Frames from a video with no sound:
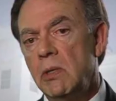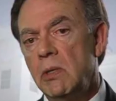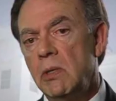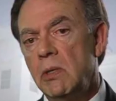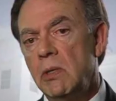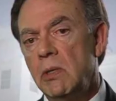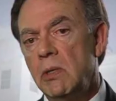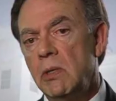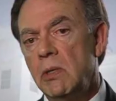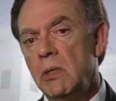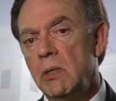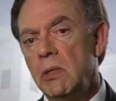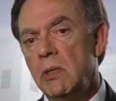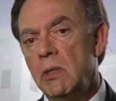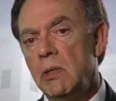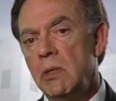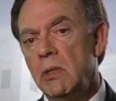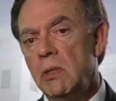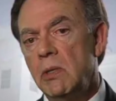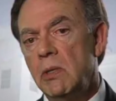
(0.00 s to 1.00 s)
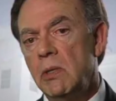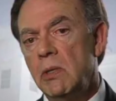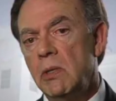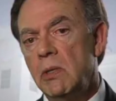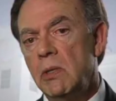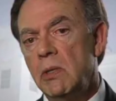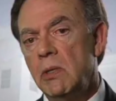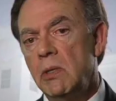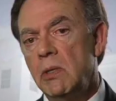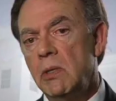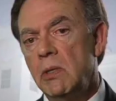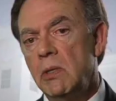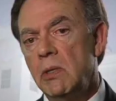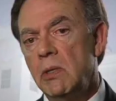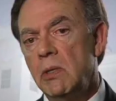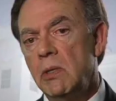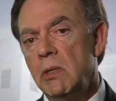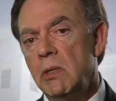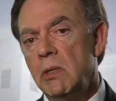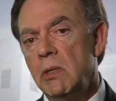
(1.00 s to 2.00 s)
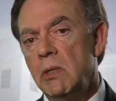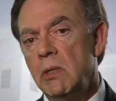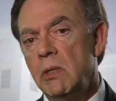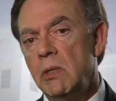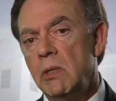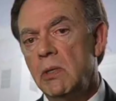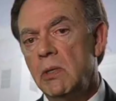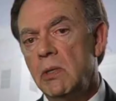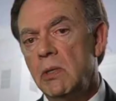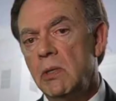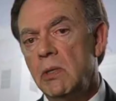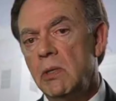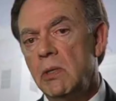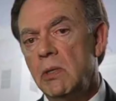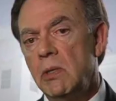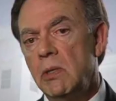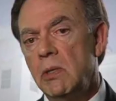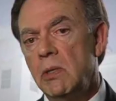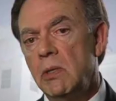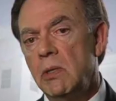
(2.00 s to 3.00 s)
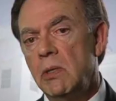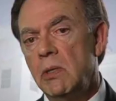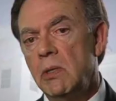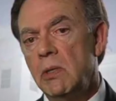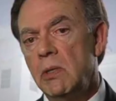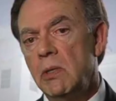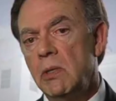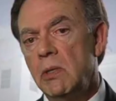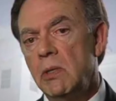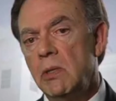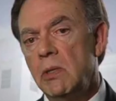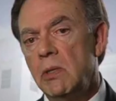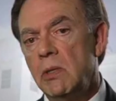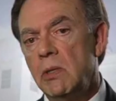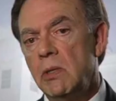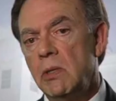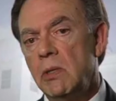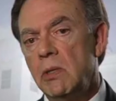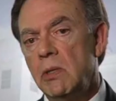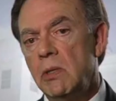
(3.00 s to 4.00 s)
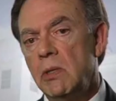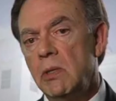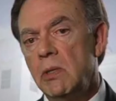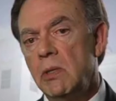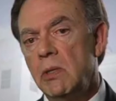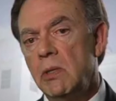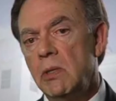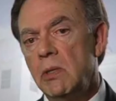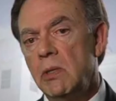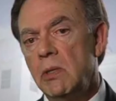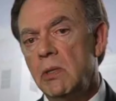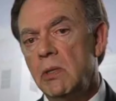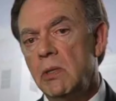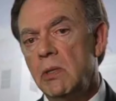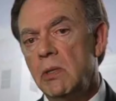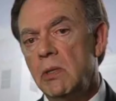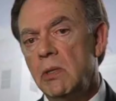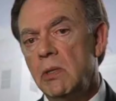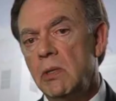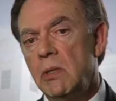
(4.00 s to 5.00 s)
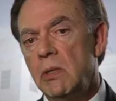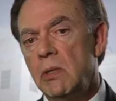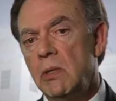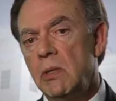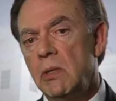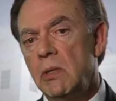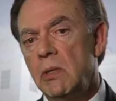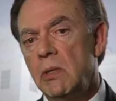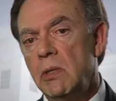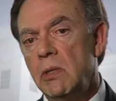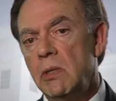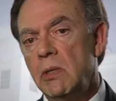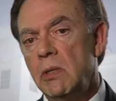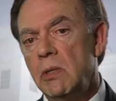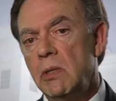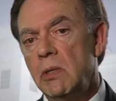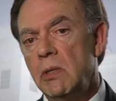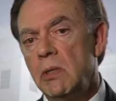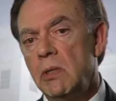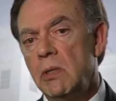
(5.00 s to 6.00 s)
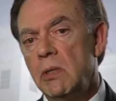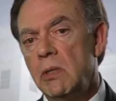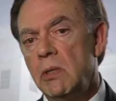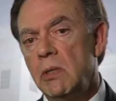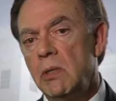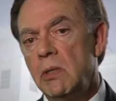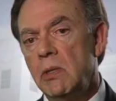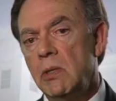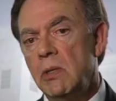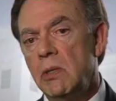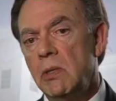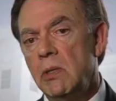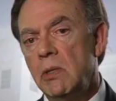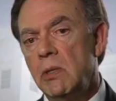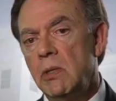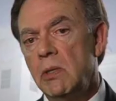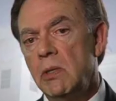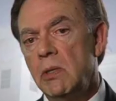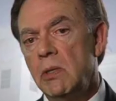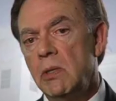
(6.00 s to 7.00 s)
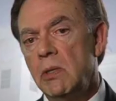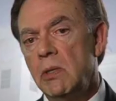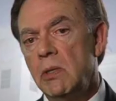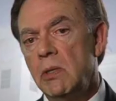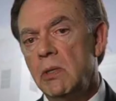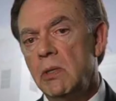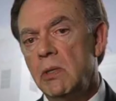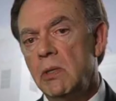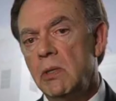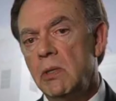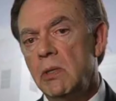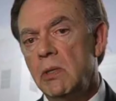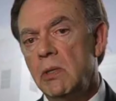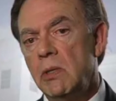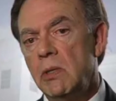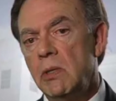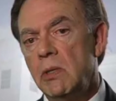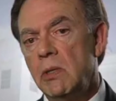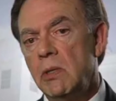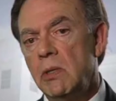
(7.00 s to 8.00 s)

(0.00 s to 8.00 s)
The face doesn't move, so there is nothing to read.